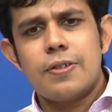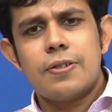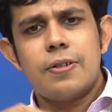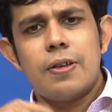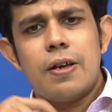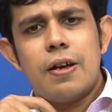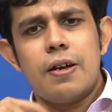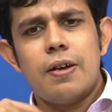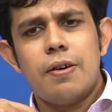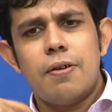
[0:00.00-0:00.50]

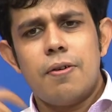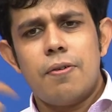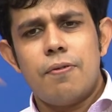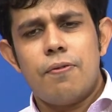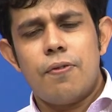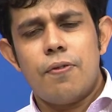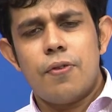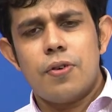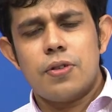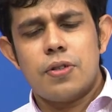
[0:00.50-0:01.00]

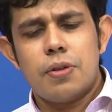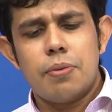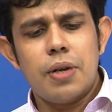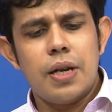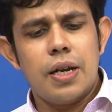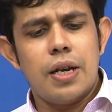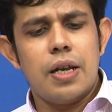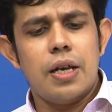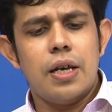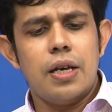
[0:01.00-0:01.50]

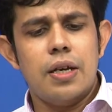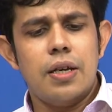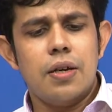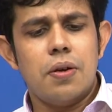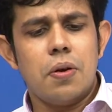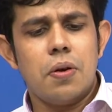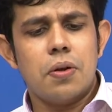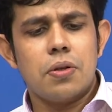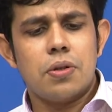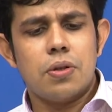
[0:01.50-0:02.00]
Similarly, here
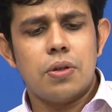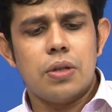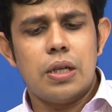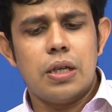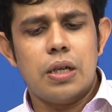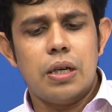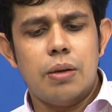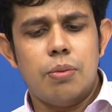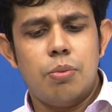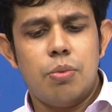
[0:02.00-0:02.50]
also
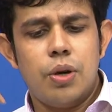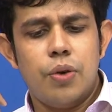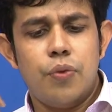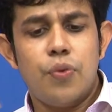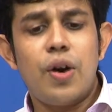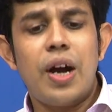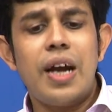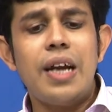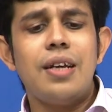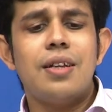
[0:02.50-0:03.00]
the
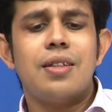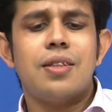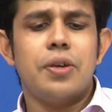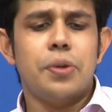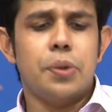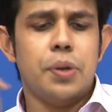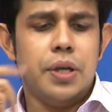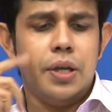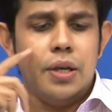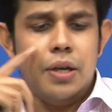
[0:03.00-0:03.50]
refined
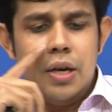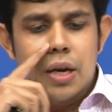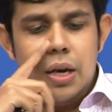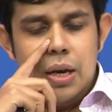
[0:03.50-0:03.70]
theory